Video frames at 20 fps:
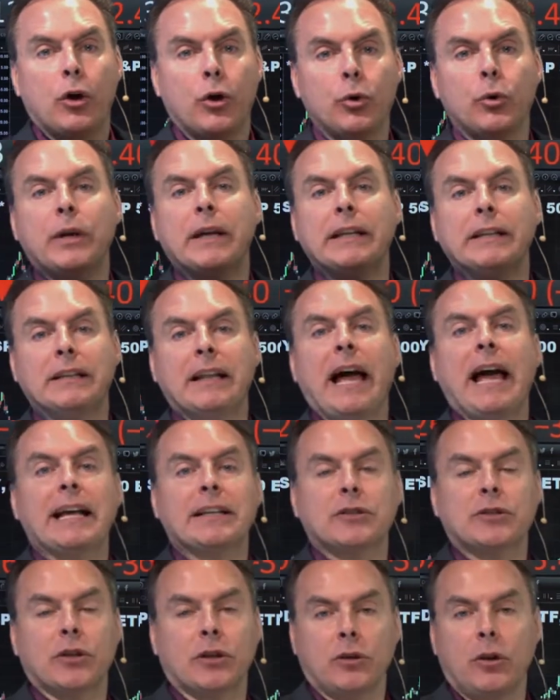Who can
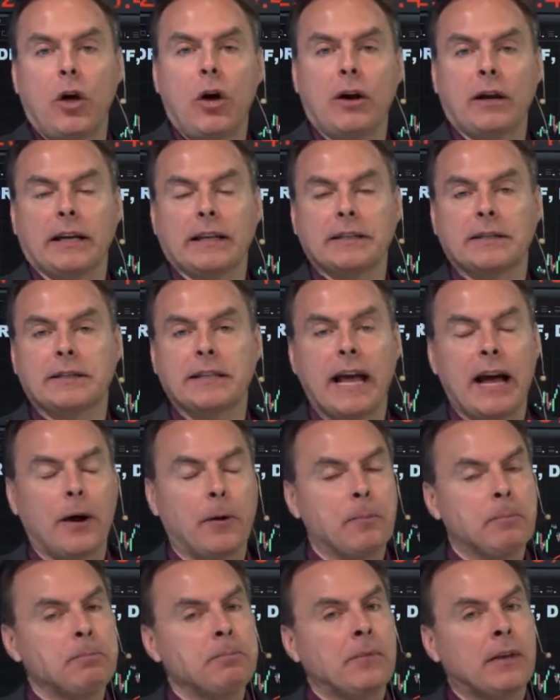last the longest?
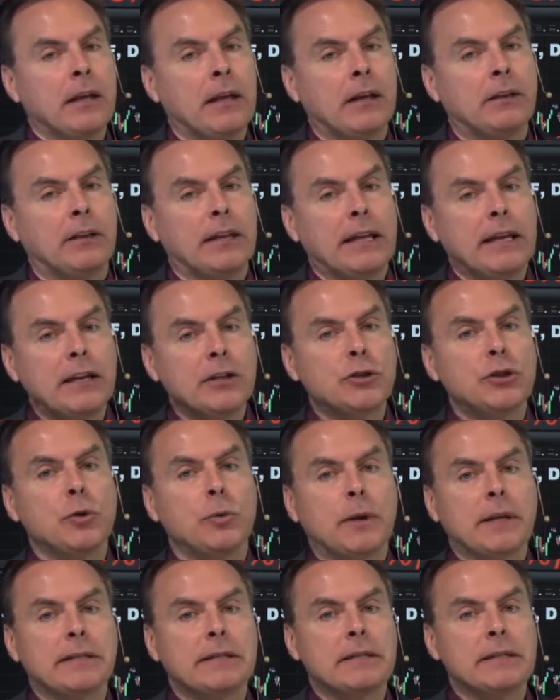Now, the
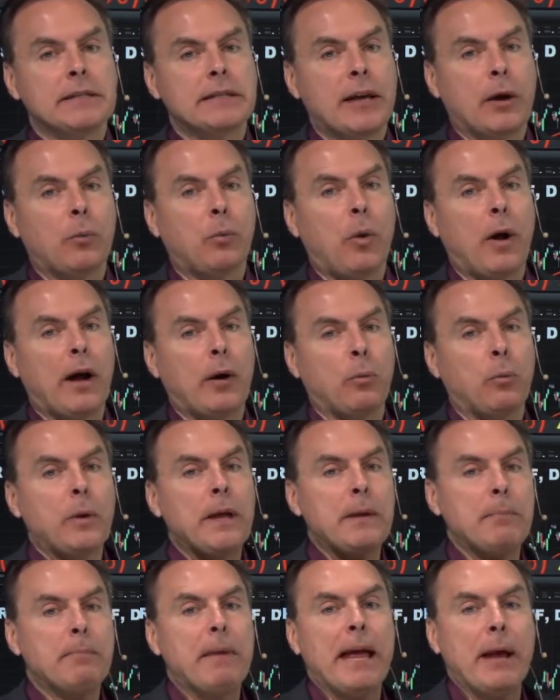issue is that while
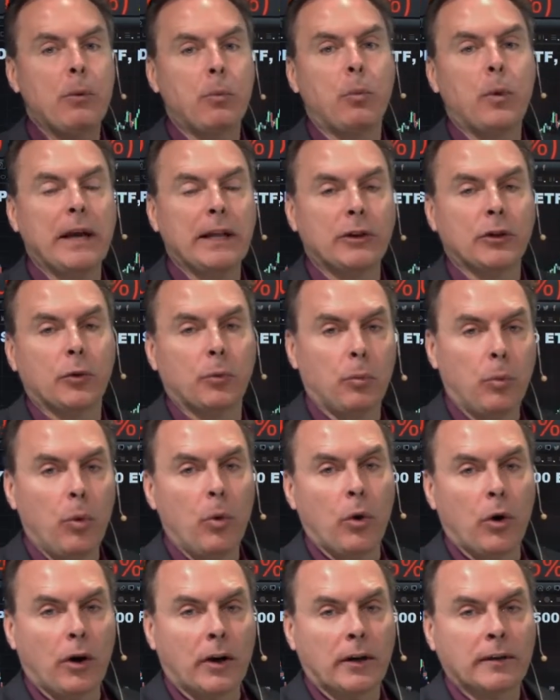we may win the
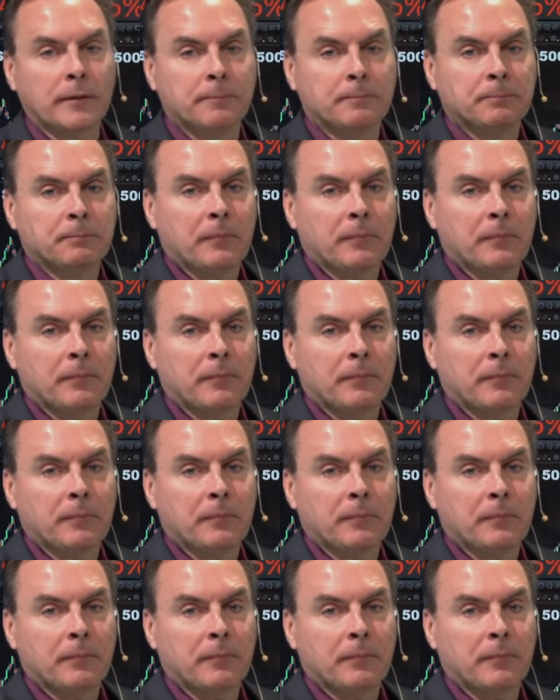war,